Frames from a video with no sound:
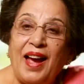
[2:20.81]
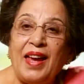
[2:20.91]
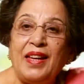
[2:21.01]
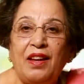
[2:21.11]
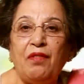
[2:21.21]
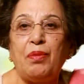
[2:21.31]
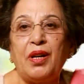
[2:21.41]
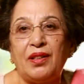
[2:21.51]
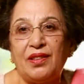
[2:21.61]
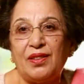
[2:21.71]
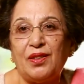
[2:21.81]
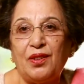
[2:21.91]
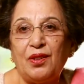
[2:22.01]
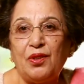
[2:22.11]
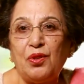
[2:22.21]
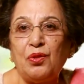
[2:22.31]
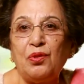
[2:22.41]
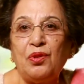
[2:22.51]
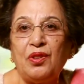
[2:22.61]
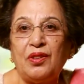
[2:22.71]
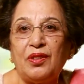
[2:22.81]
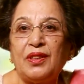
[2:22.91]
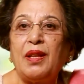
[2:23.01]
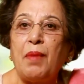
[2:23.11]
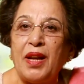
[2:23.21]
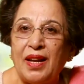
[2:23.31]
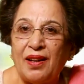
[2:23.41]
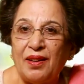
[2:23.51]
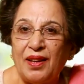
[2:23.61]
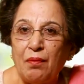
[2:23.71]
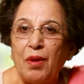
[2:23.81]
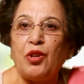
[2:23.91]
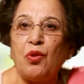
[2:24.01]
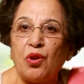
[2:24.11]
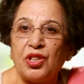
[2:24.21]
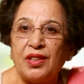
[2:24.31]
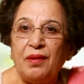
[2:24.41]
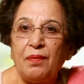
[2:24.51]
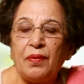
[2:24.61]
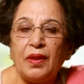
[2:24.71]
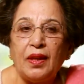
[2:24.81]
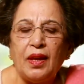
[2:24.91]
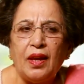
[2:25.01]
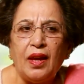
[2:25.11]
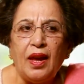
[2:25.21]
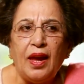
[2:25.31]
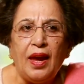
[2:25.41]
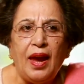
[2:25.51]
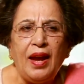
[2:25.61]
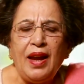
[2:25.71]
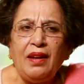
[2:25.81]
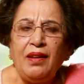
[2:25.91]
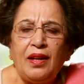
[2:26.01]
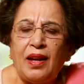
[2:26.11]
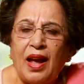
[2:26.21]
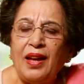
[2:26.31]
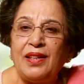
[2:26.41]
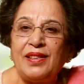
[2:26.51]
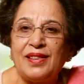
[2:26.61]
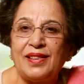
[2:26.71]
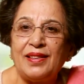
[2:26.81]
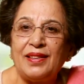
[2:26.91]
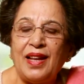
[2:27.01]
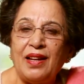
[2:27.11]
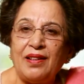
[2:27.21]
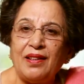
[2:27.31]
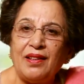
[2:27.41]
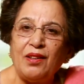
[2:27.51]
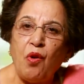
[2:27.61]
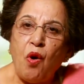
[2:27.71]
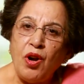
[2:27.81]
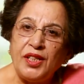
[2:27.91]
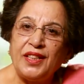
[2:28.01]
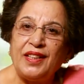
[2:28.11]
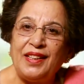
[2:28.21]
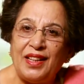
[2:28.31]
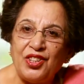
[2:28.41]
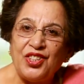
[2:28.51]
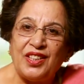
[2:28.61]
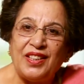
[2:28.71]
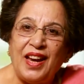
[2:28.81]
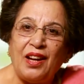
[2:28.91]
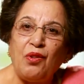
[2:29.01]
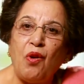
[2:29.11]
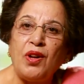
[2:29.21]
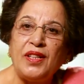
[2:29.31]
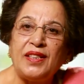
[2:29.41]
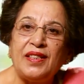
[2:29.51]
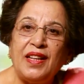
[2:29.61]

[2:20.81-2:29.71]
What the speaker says: I gave birth to Tamana, my daughter, and I realized that God's creation had gone